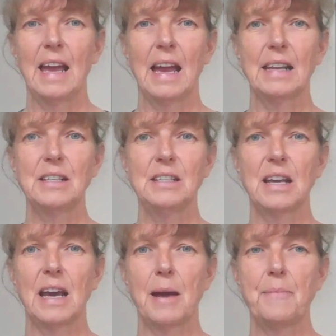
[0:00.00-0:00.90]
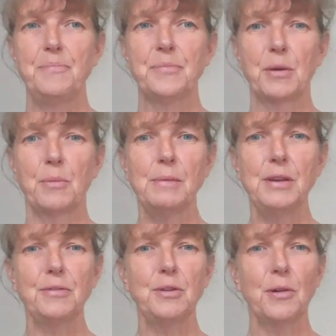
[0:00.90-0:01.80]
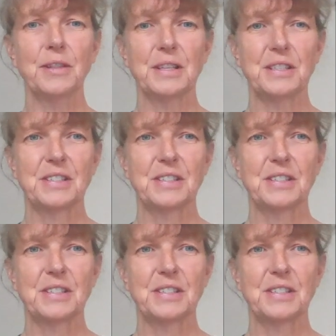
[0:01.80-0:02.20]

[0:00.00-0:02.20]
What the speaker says: And when we've got this